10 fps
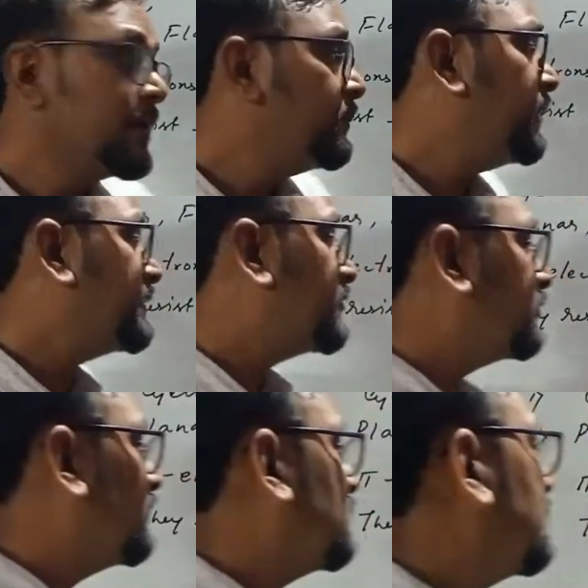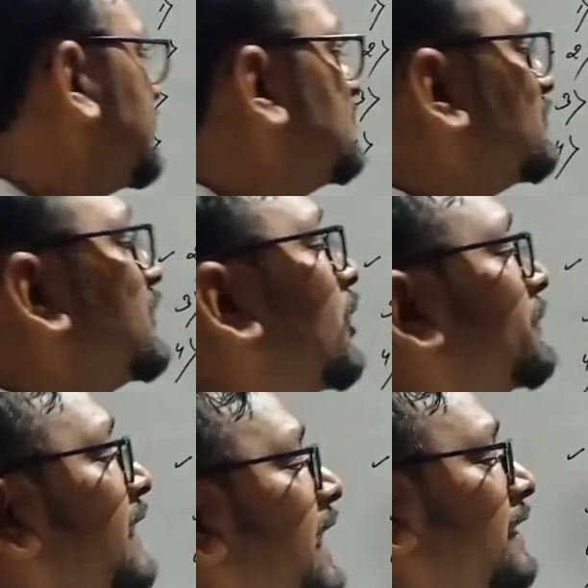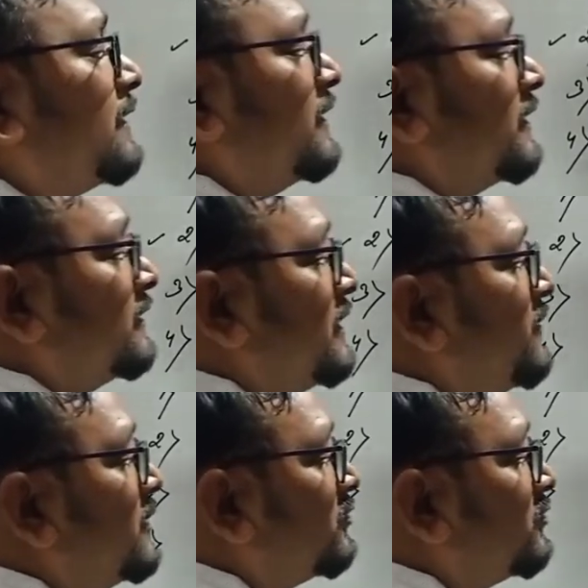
But instead of that, they will